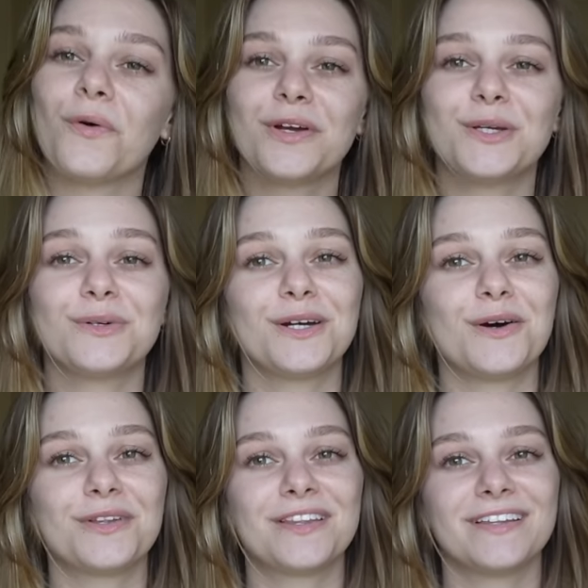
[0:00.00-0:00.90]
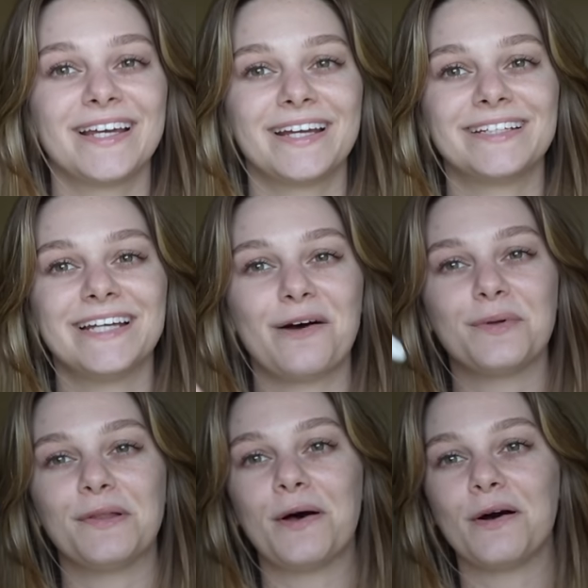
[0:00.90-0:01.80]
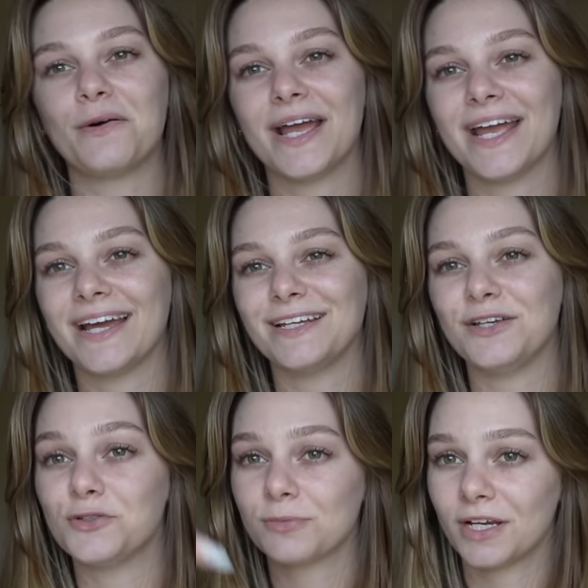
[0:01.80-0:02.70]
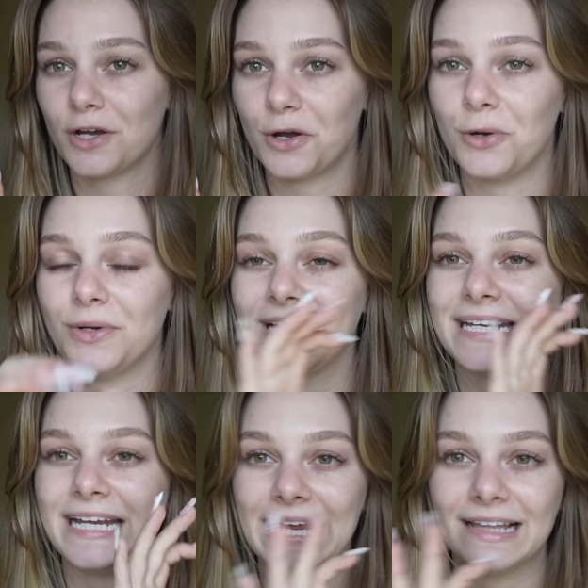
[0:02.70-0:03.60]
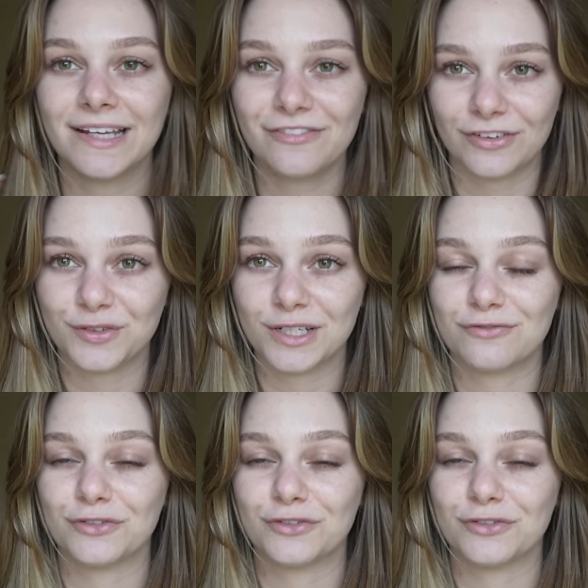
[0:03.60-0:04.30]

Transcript: or you could go to the link down below and use my code KAYLEE50